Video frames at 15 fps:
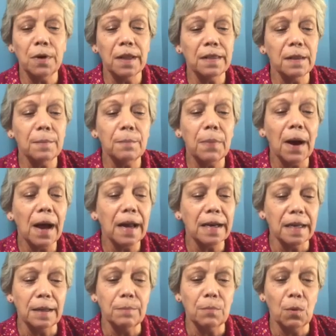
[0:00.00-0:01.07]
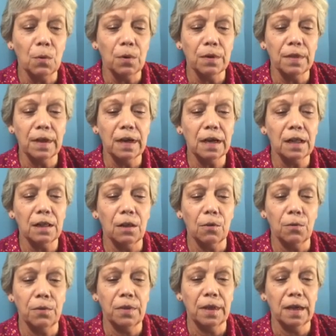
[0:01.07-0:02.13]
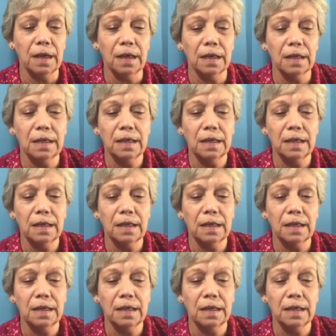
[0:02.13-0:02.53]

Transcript: and the body more than clothing.